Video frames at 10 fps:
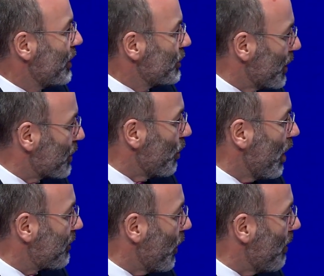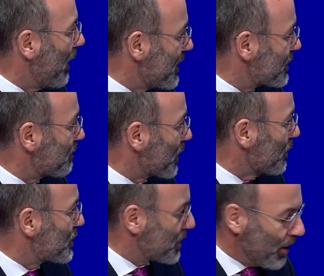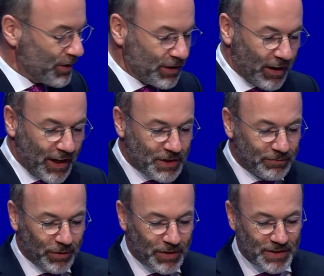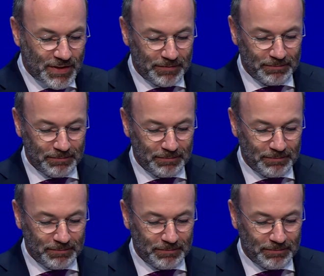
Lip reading: to a rule of law-based approach. Congratulations for this.